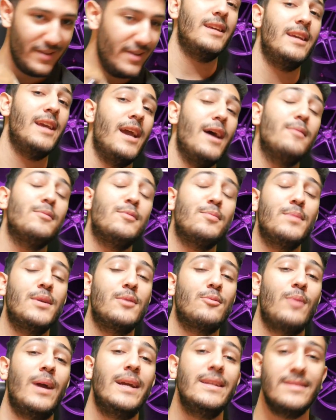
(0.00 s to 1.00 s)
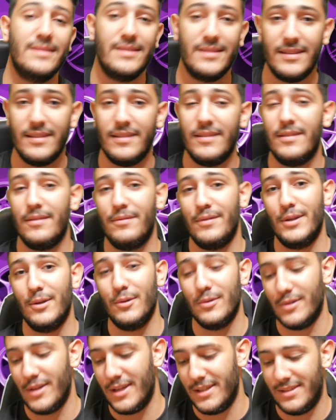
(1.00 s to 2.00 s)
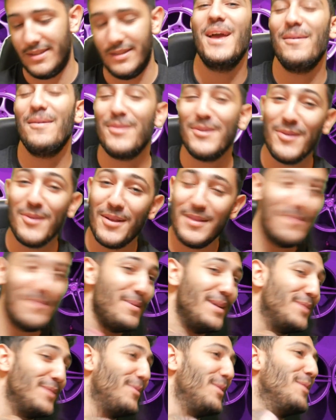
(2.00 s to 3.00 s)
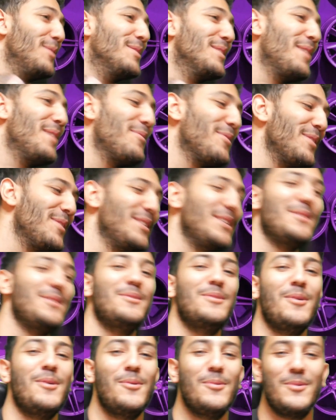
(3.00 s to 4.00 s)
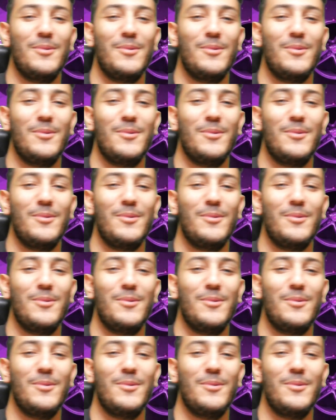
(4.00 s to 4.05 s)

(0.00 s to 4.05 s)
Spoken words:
He helps me write the videos you guys see. If they're not the best videos ever, you know who to